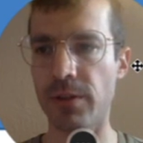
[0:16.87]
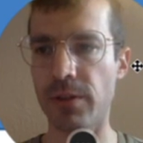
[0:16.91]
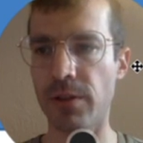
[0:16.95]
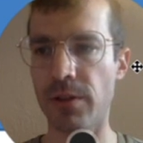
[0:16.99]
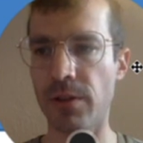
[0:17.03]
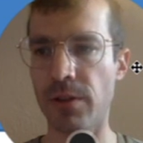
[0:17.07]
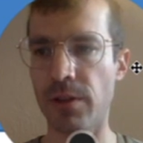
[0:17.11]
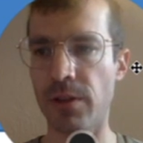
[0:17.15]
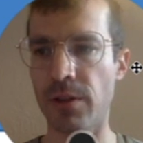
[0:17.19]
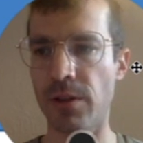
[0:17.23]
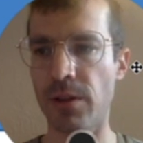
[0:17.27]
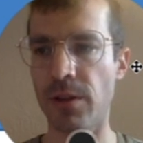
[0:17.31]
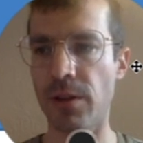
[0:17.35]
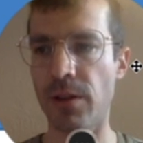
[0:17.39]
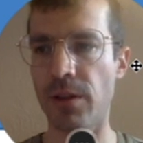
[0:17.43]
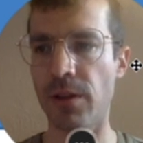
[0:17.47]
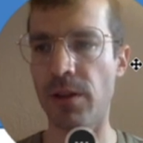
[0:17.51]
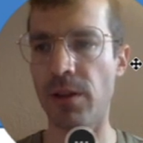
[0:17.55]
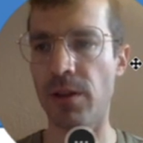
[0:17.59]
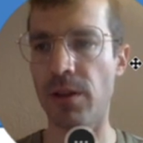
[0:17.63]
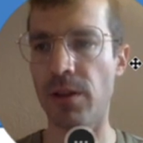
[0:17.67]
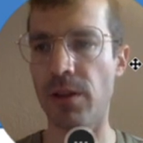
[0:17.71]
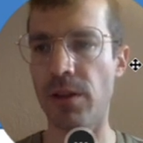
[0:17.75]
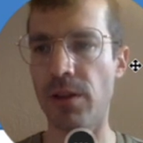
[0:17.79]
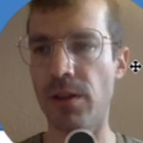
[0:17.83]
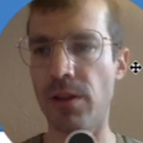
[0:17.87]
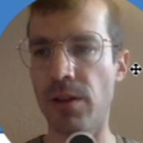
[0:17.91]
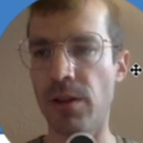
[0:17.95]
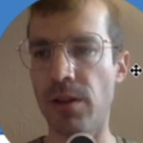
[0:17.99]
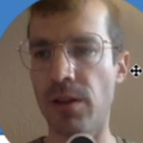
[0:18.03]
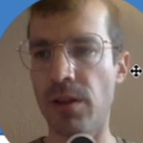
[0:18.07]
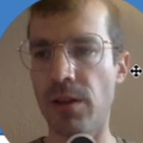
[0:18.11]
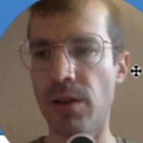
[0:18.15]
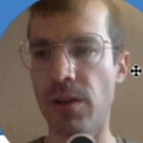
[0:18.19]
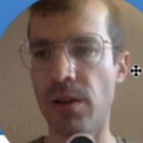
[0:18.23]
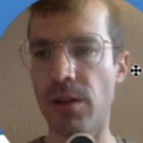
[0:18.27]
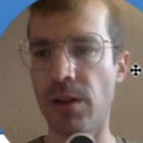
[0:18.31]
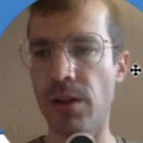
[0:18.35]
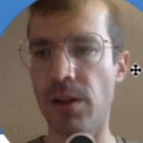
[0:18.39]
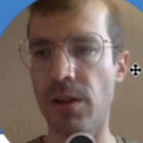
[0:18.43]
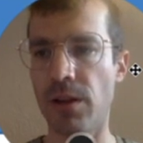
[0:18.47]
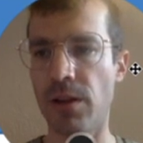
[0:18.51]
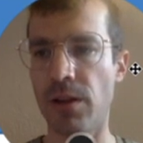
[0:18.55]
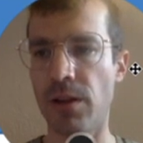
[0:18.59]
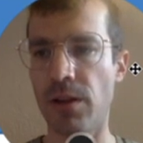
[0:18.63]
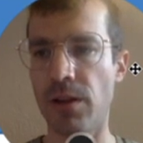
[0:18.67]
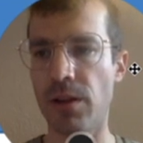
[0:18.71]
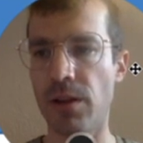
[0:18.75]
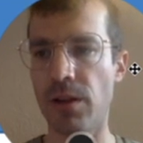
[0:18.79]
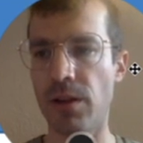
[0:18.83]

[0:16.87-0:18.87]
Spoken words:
Nobody speaks.